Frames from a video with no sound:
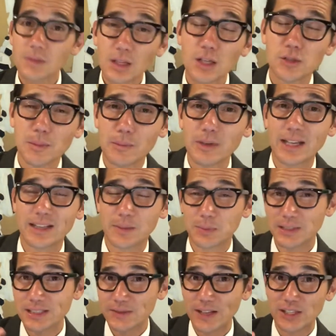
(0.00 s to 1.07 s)
Remember, he had the
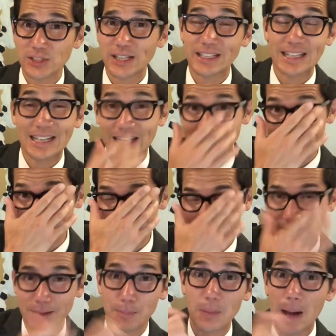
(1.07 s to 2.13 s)
police flashlight, and I think
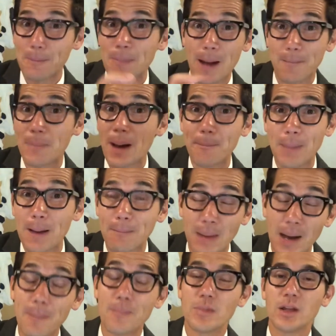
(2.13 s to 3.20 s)
that the pop, pop, pop, pop,
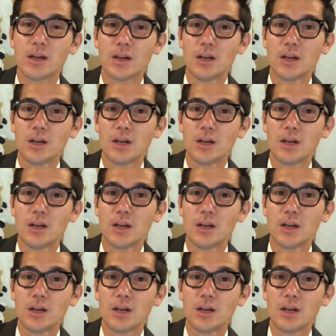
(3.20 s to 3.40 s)
pop